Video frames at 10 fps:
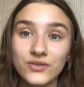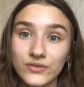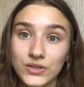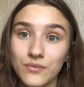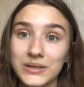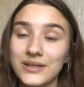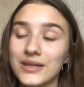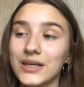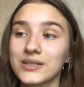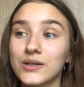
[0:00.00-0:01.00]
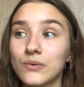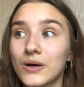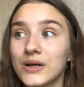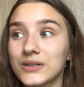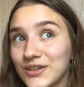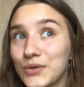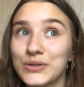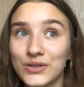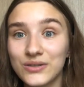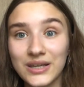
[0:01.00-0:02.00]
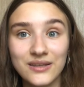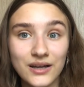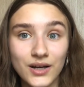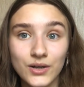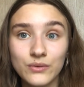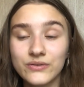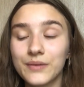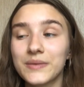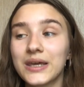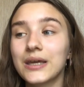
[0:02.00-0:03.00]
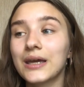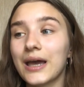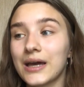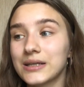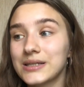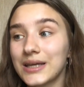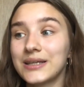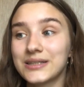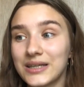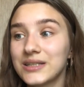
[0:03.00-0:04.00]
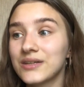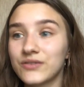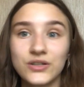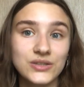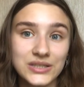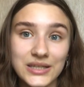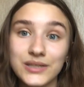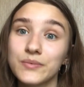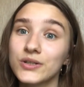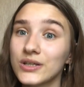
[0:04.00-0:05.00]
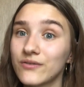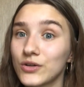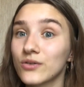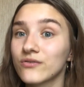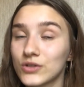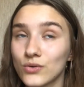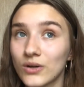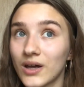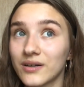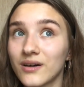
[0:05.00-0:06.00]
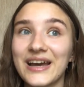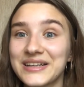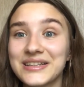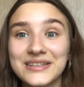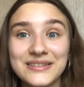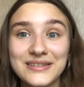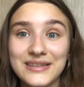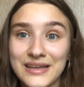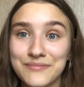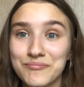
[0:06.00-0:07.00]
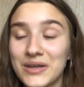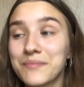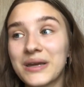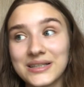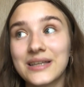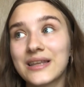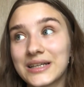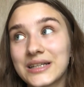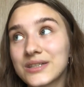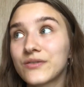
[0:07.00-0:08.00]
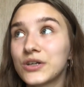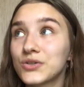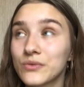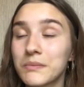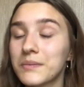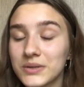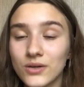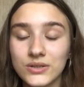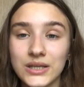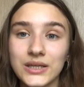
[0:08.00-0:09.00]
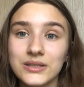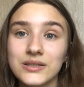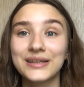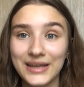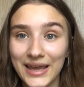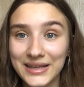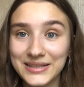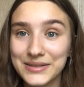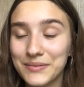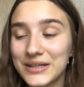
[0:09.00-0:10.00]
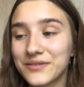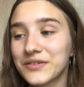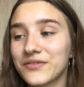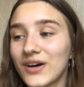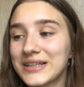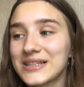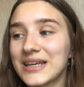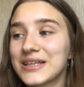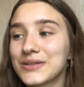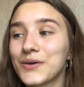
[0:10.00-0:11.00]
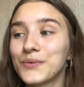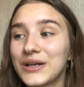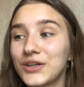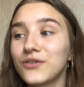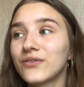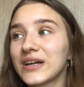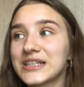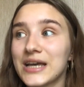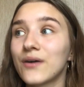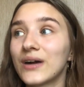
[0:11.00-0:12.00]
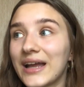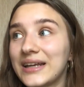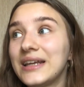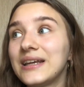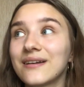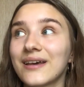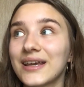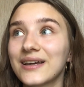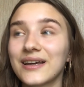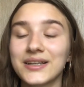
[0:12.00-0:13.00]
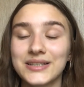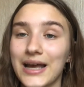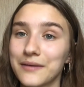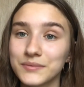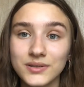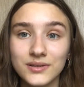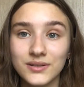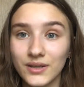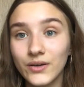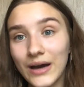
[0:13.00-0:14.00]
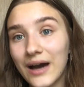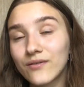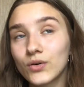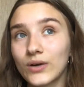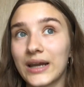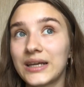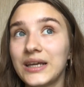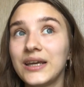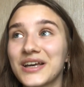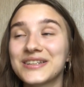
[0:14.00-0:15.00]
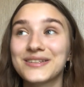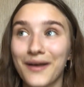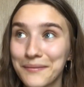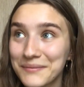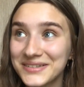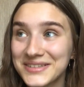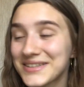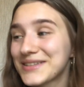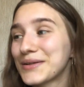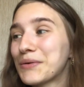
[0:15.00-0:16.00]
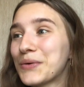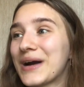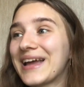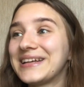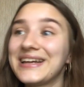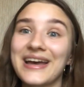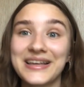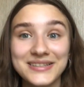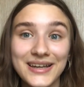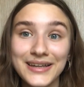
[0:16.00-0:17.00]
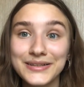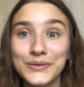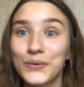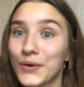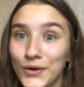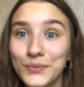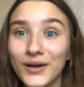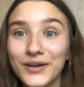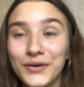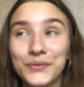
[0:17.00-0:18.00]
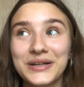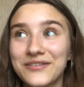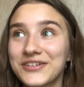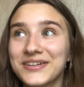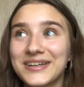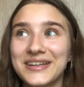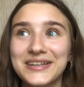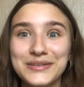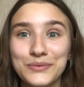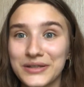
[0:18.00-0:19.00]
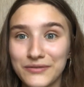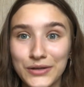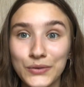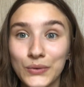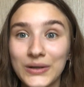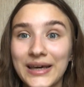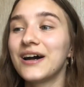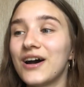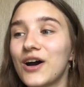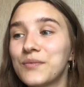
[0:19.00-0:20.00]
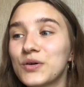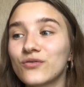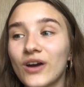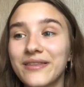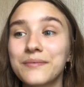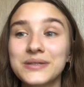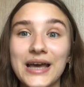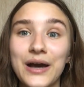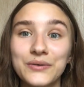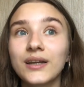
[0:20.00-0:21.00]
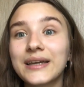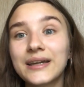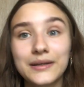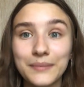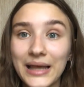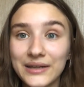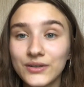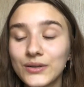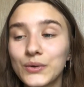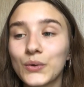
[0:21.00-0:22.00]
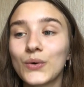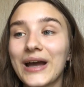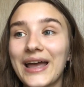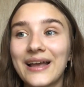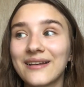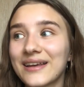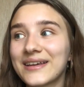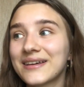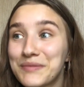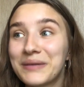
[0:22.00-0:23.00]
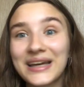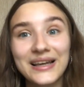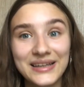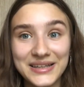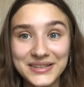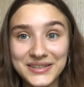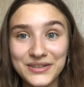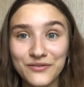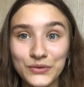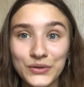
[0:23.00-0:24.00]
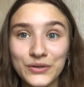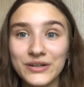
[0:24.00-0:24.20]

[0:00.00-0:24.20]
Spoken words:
for so many things and it works. You associate that colour with something and it's easier for you to see, especially if you're a visual learner, and it makes it then easier for you to remember those things. The next piece of advice is, when you find out any like exams that you have, or any assignments or any essays or homework or whatever it is, whatever you call it, write them down like in a planner, or like make a list of all your